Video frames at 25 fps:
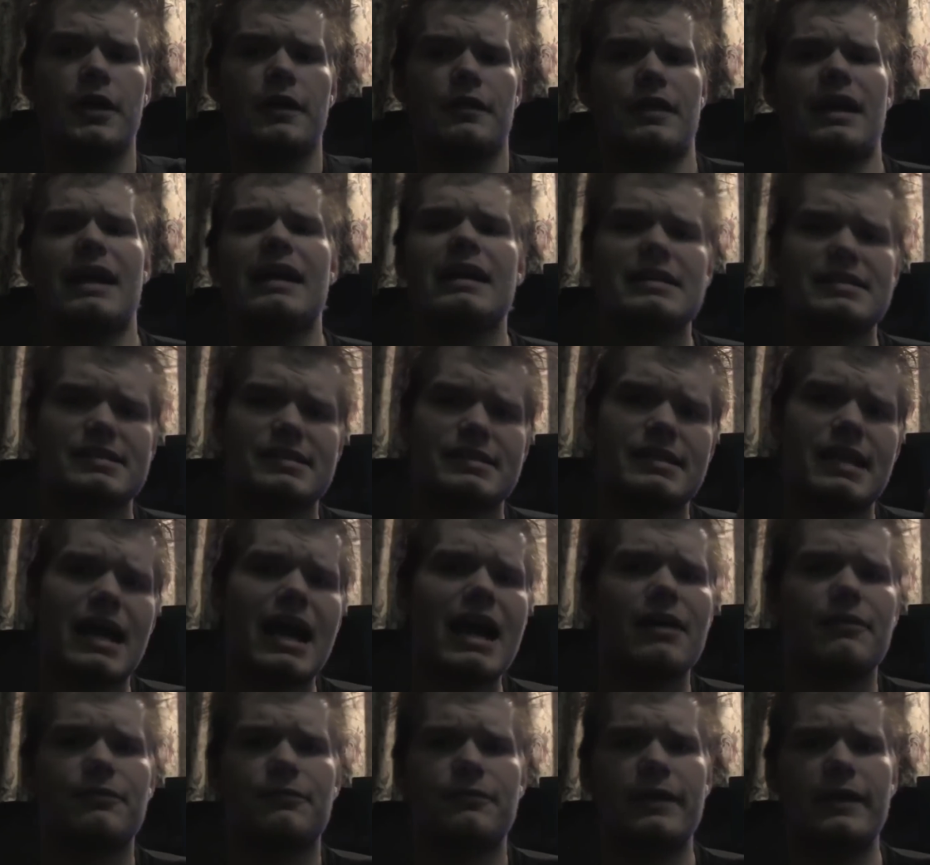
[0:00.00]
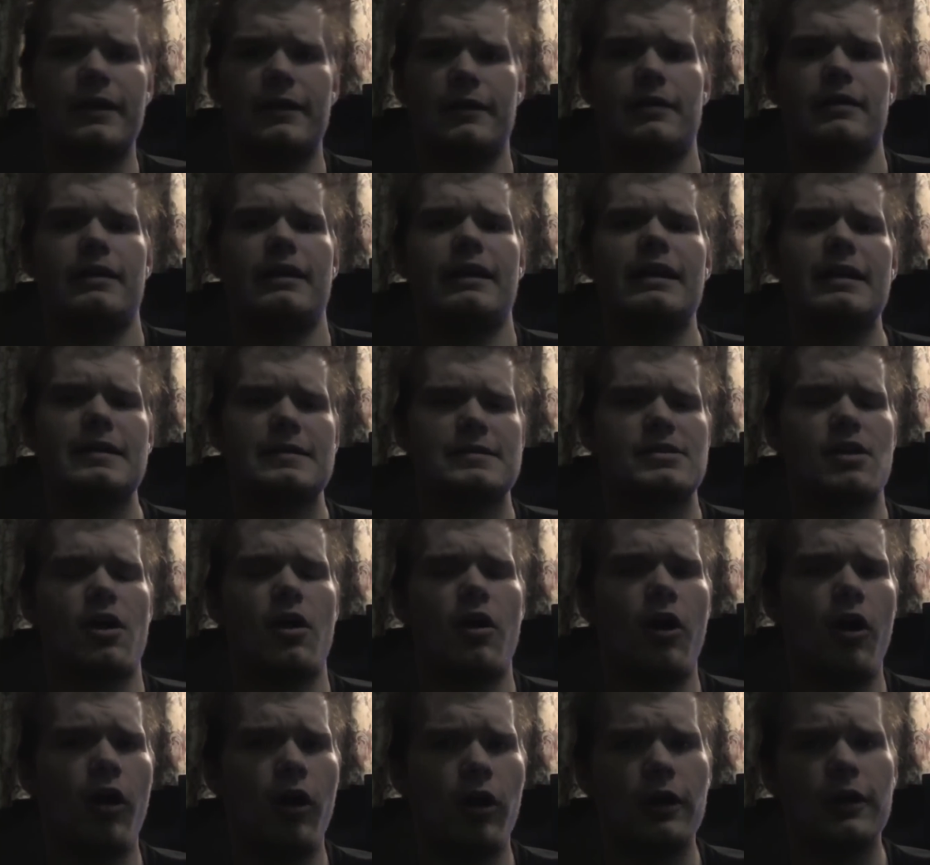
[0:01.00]
That is not fair. It is
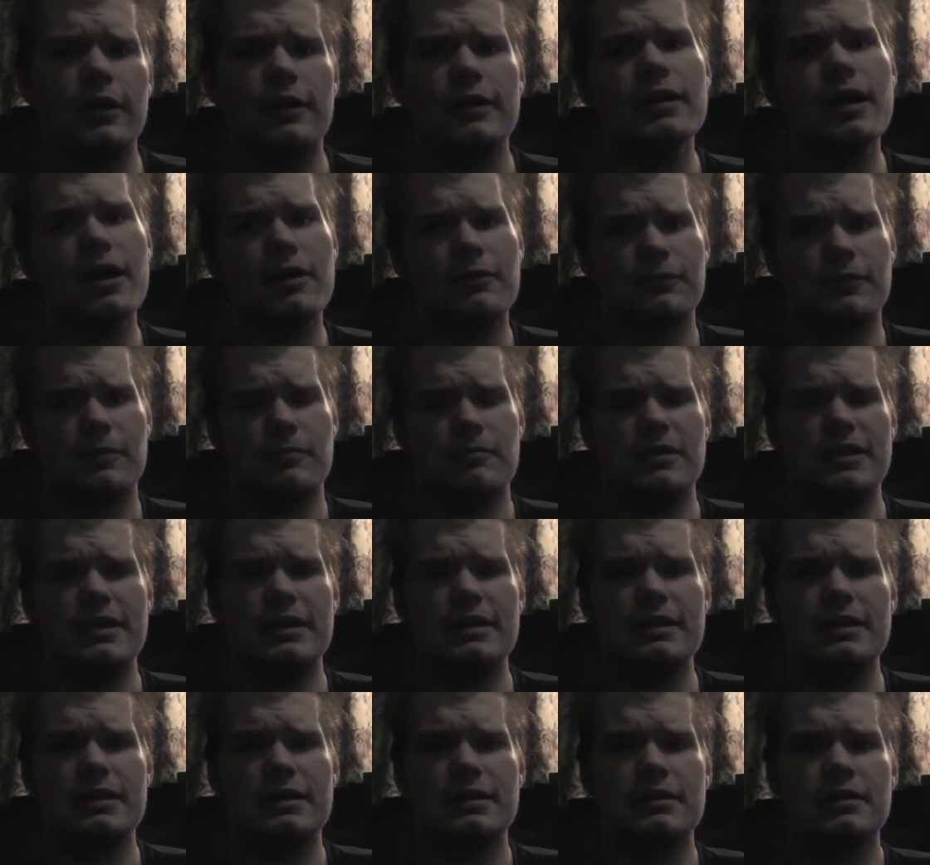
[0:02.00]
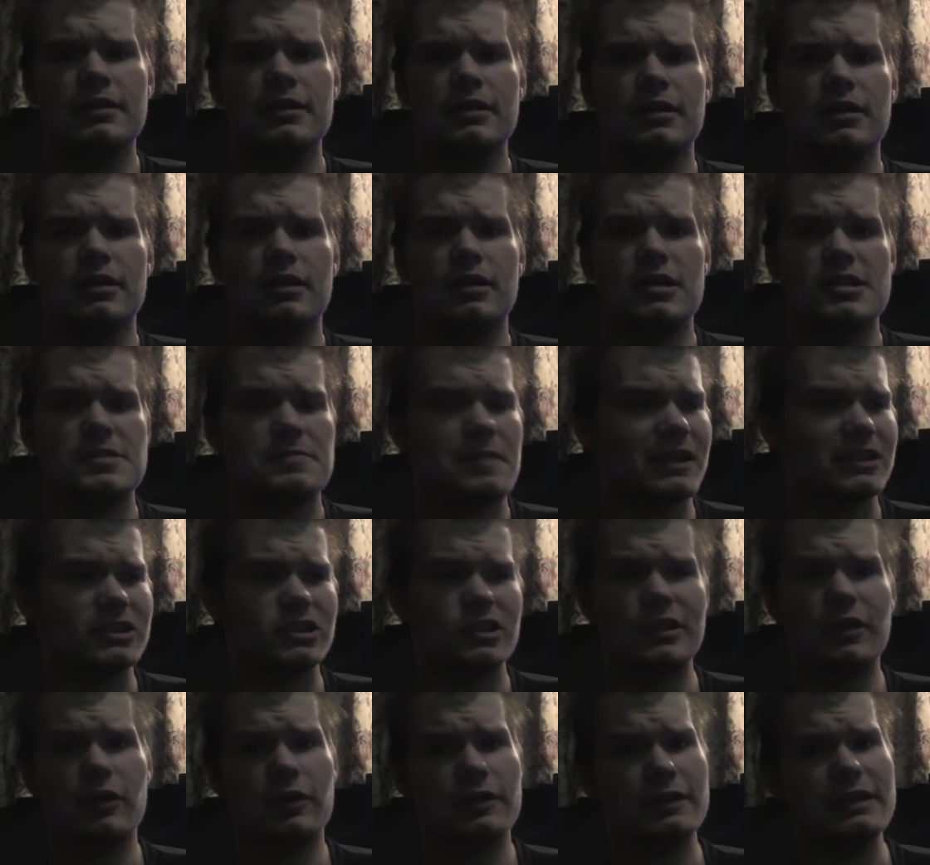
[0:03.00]
hard enough competing,
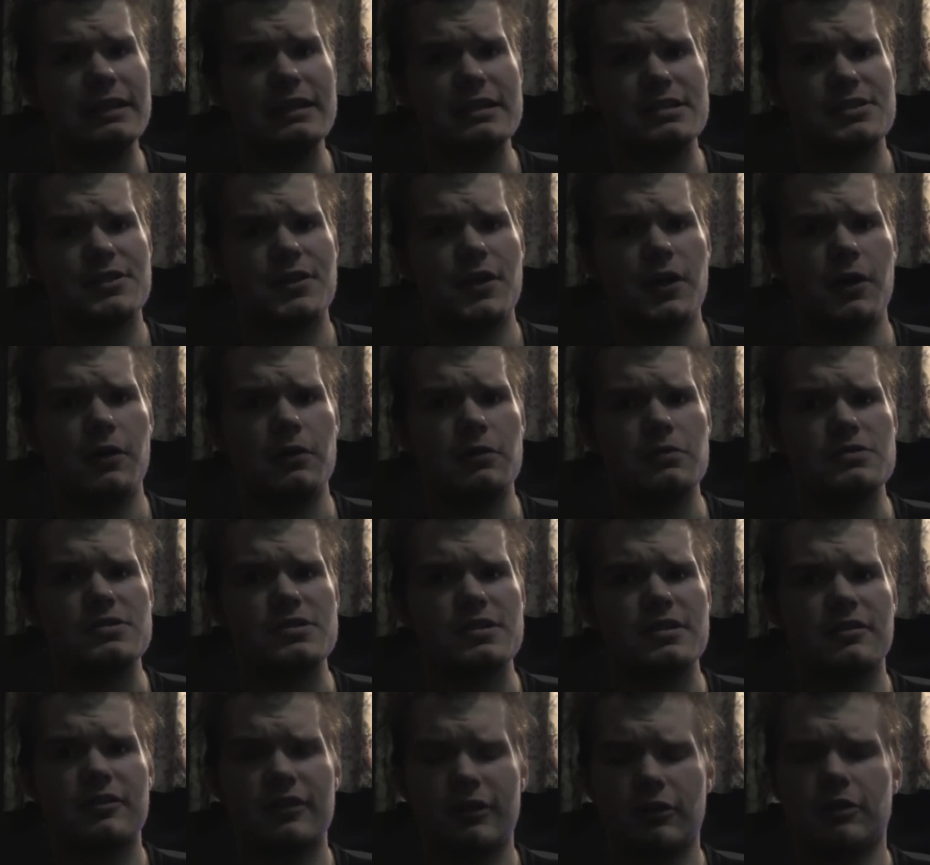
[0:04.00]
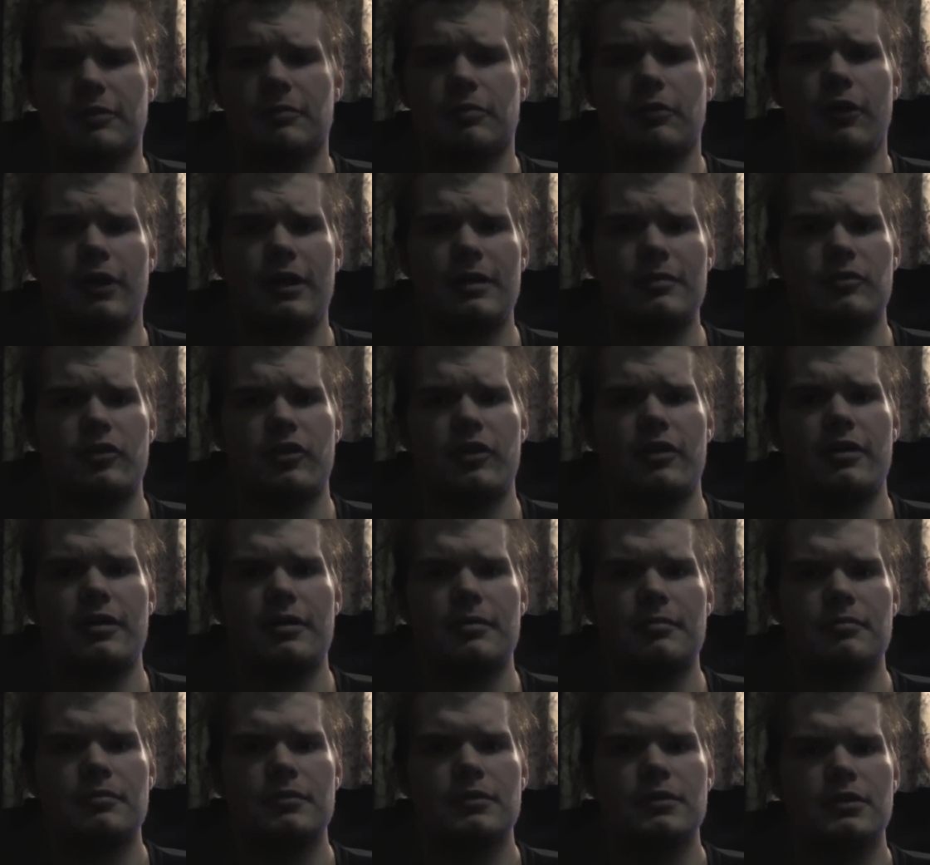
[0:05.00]
especially on the East Coast, during prime
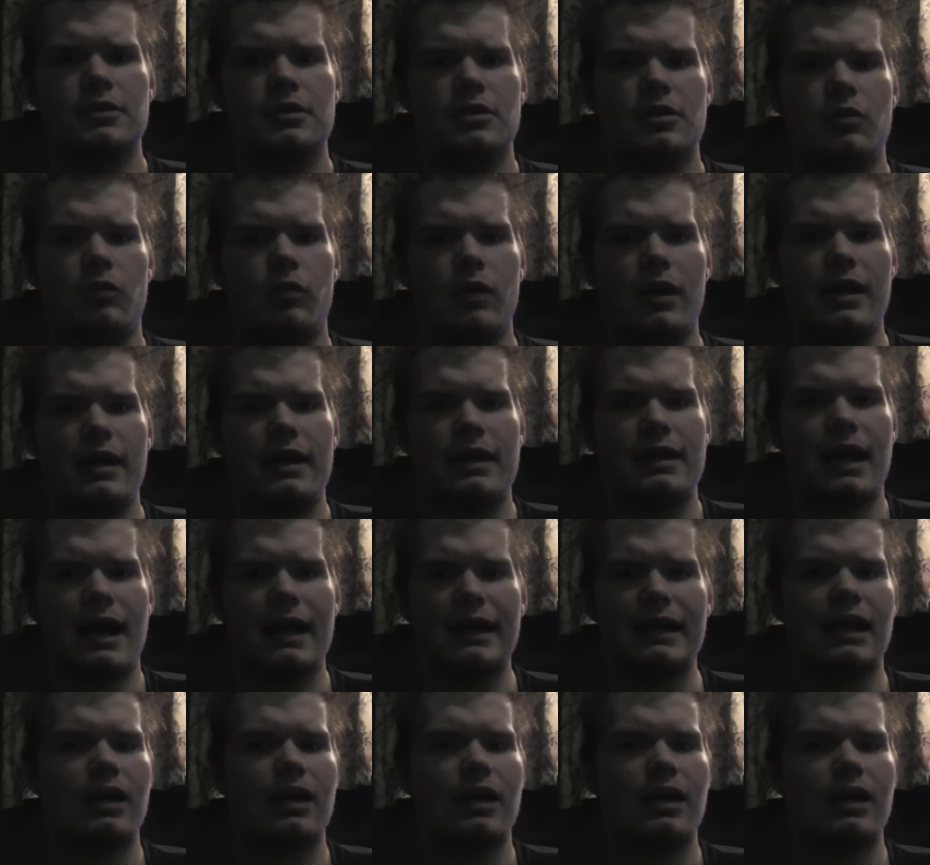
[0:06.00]
time, when I